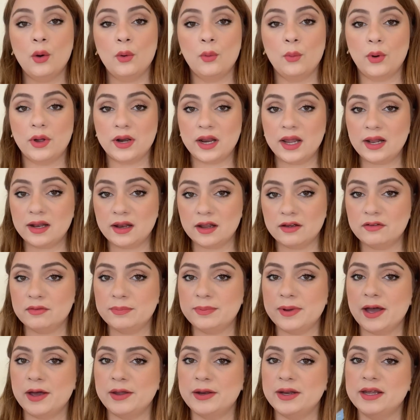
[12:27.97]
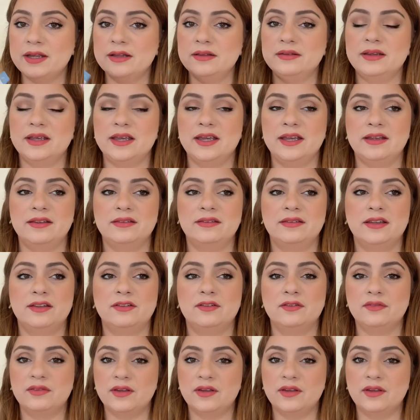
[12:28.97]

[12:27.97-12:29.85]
What I love about it is it's